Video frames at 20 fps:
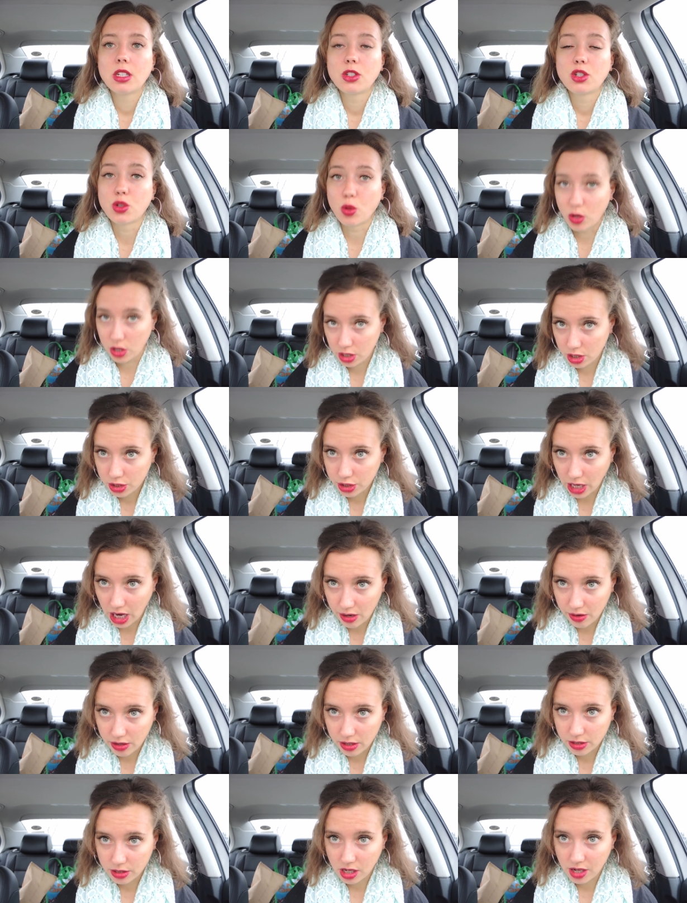shorter
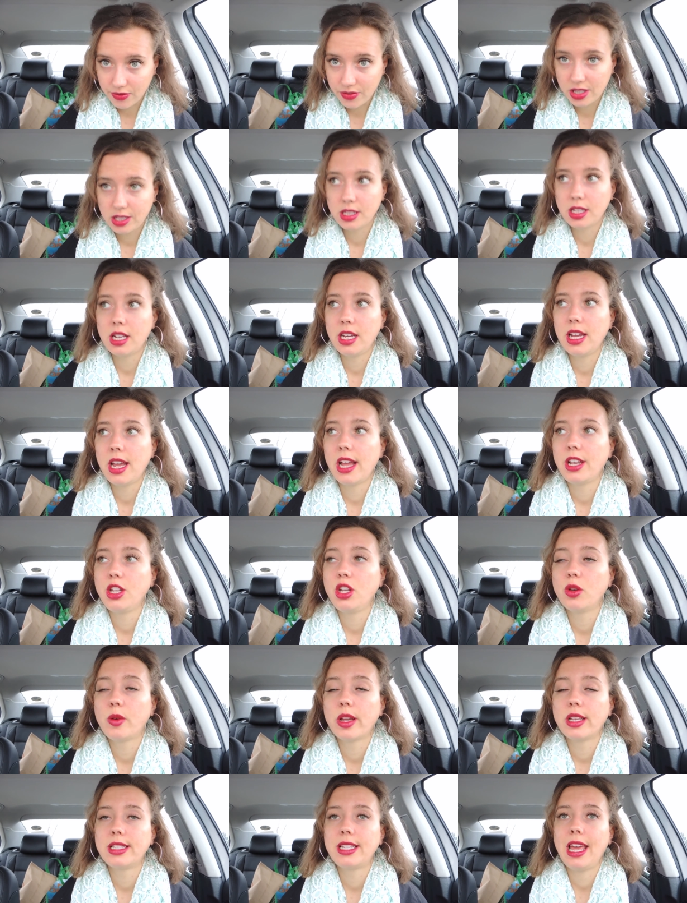showers, obviously, and
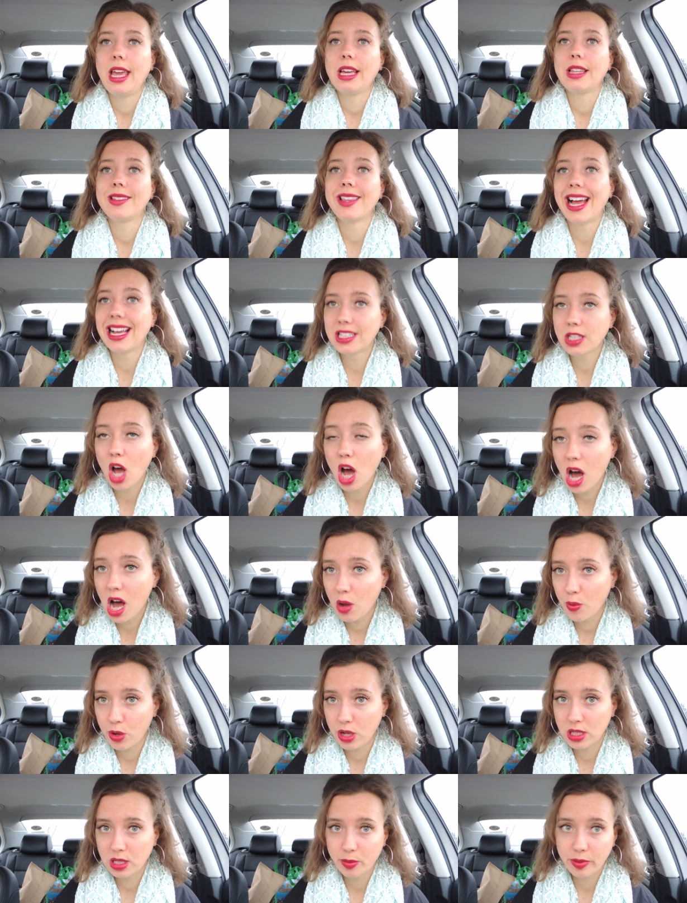you can take less
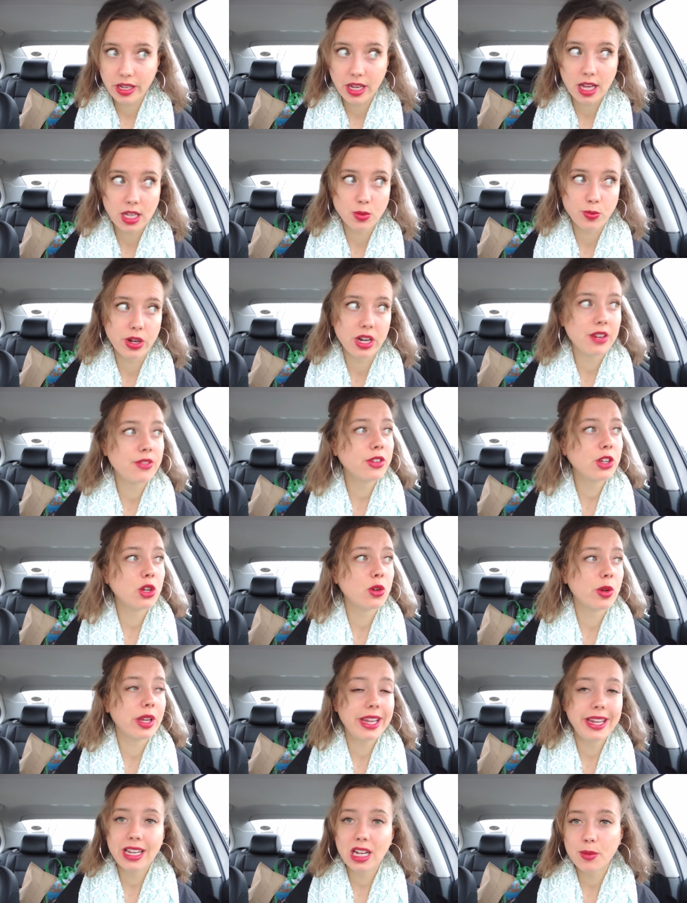hot ones, because whenever you
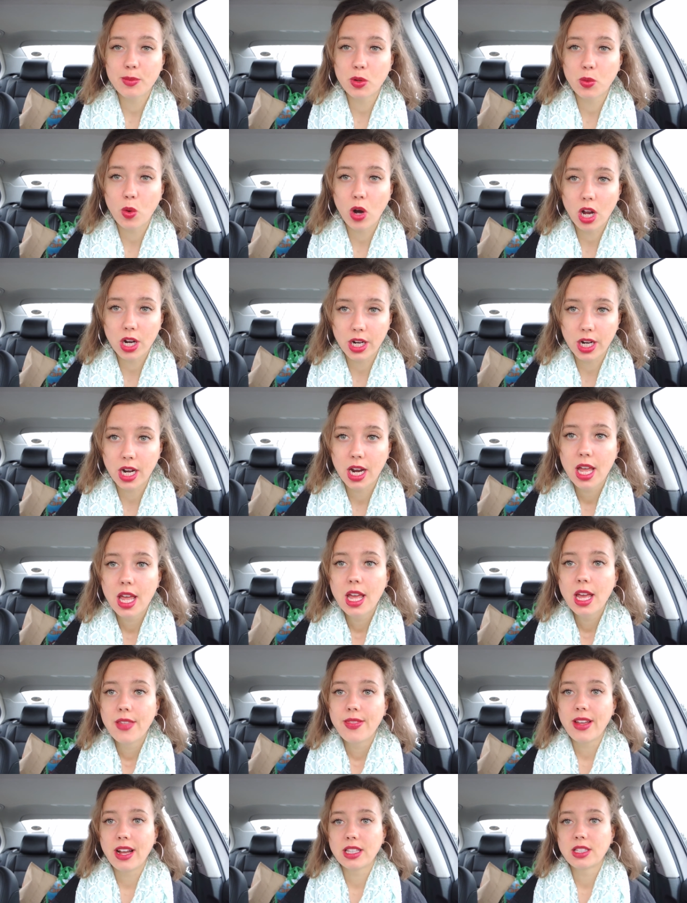heat up the water,
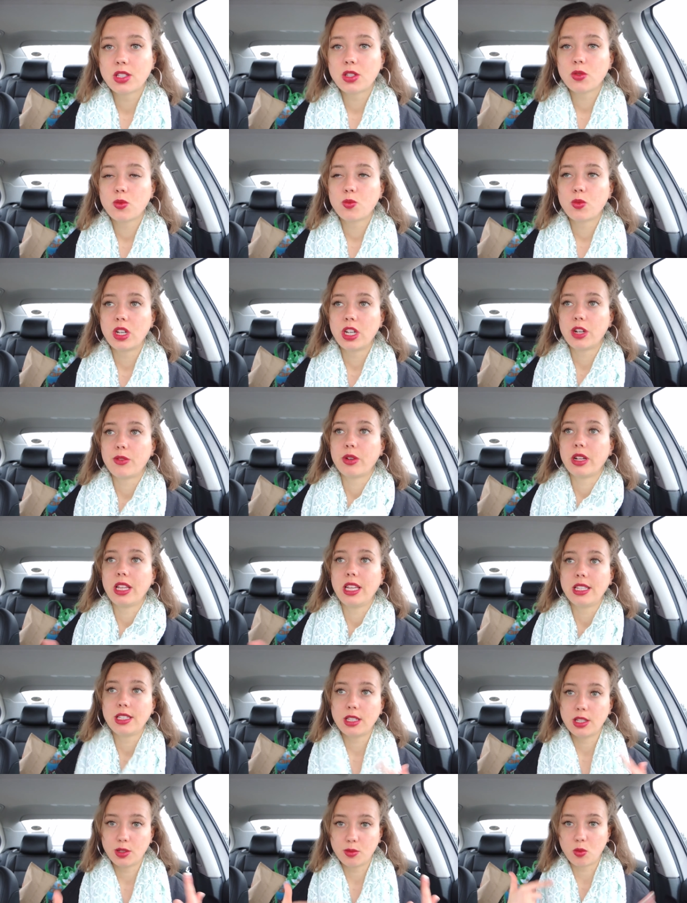that's when it
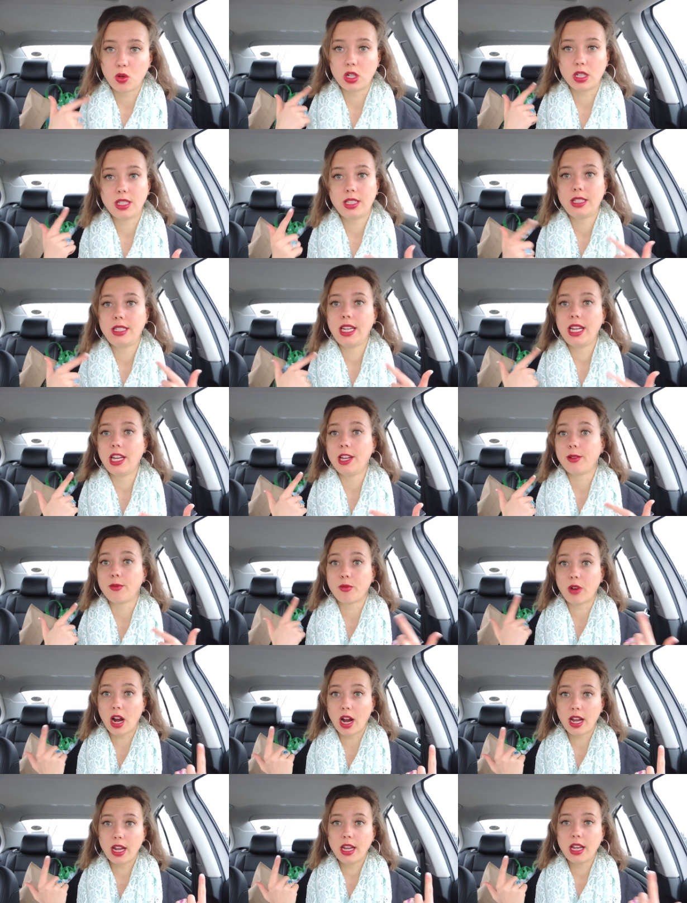releases more steam,
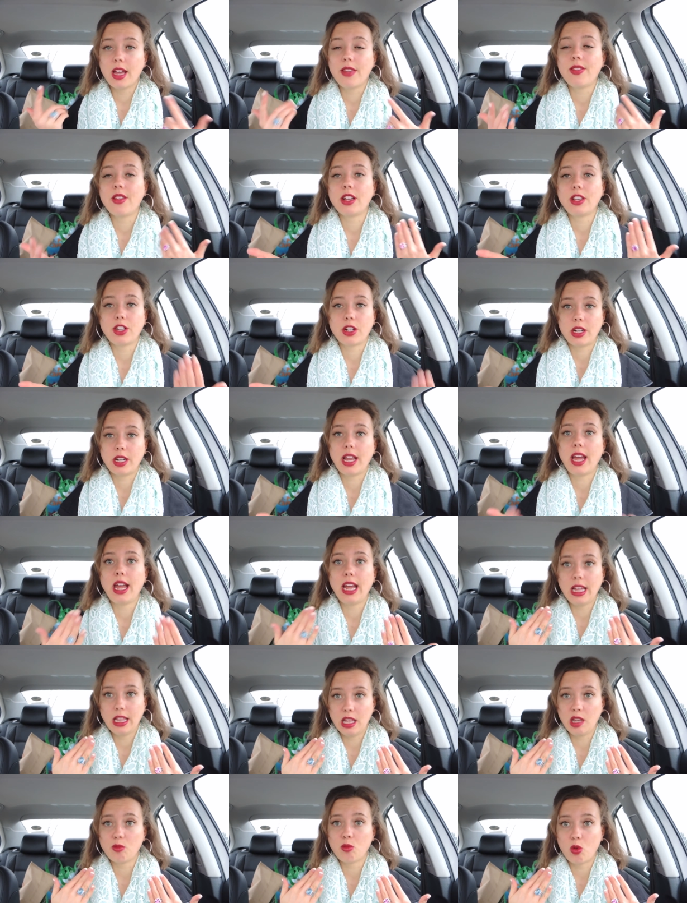right? And then you're
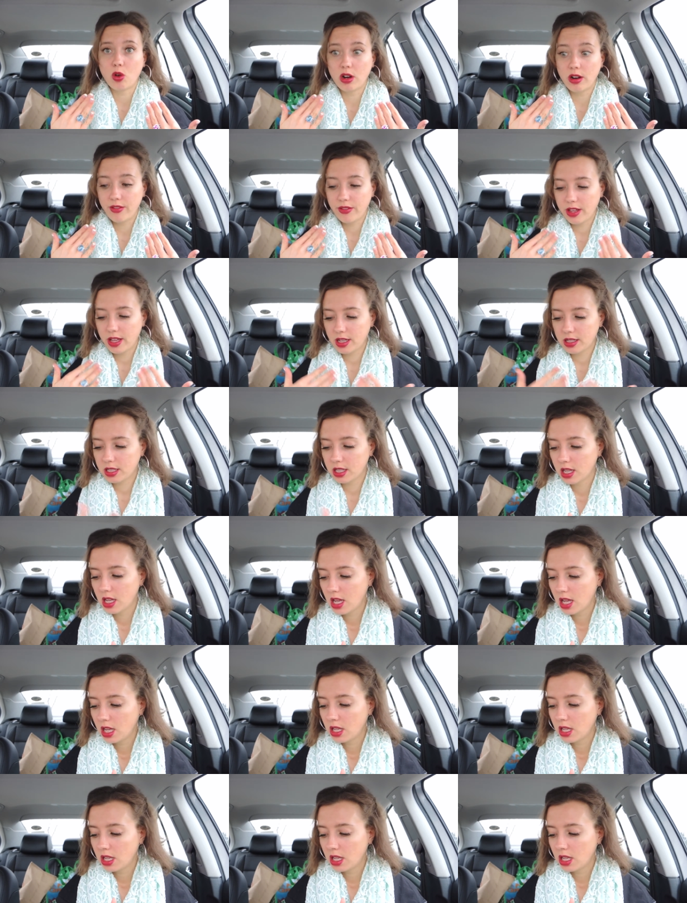inhaling more of it.